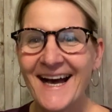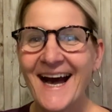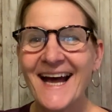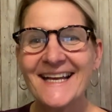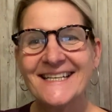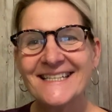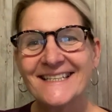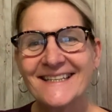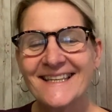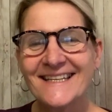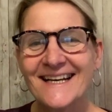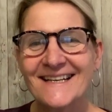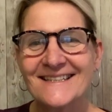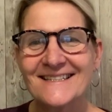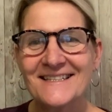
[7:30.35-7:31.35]
Until the
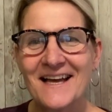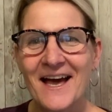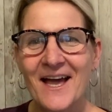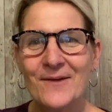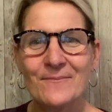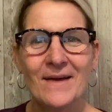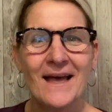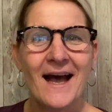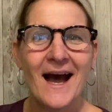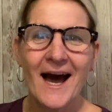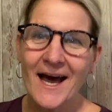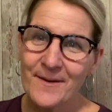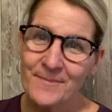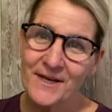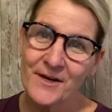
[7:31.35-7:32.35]
next time,
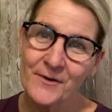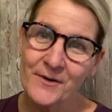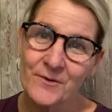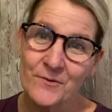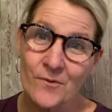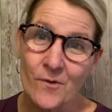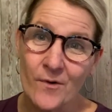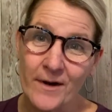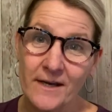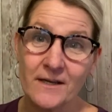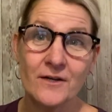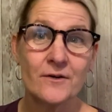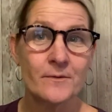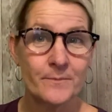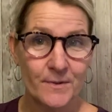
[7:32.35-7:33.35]
I'm Karen Roy,
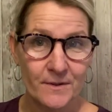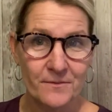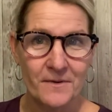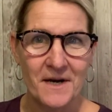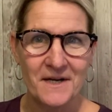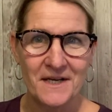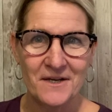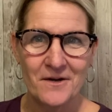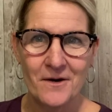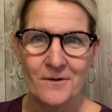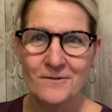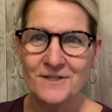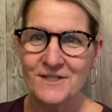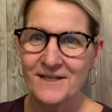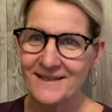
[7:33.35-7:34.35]
your book writing
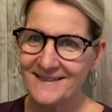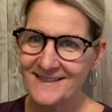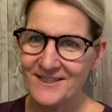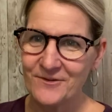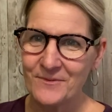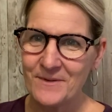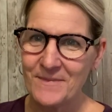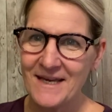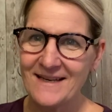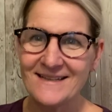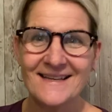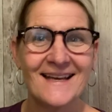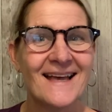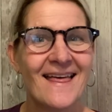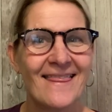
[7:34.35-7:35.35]
coach. And until we
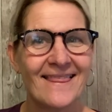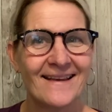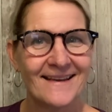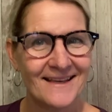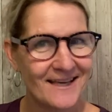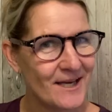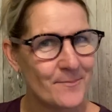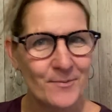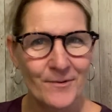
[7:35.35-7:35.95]
meet, keep